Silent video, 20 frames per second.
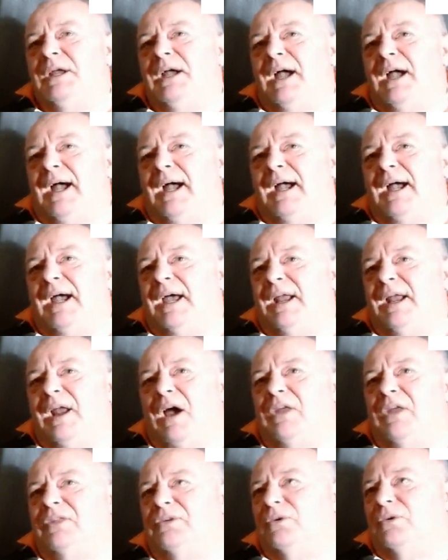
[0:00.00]
and
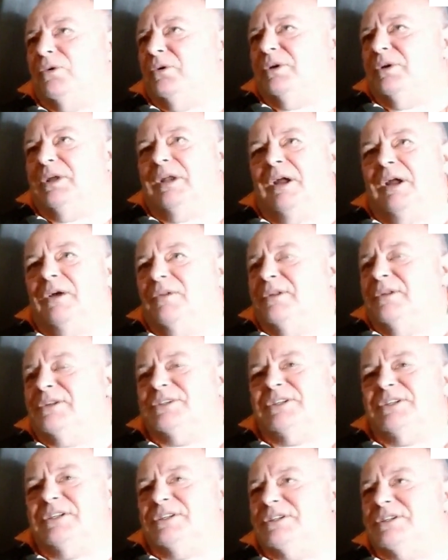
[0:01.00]
I thought,
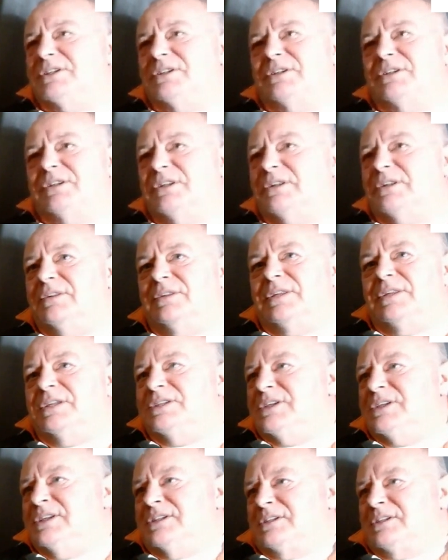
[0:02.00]
this is
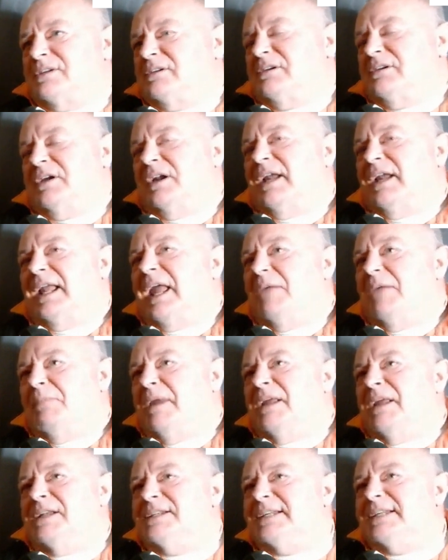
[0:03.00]
going to get
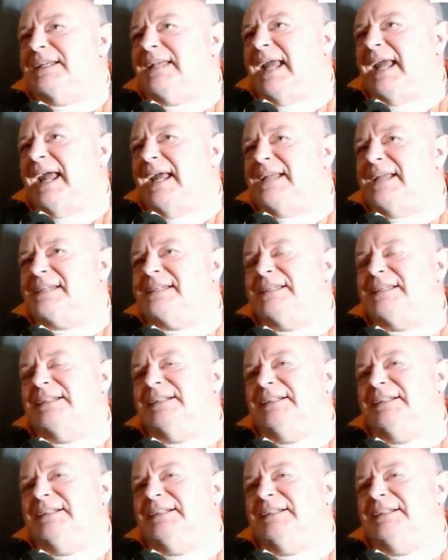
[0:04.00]
me into debt.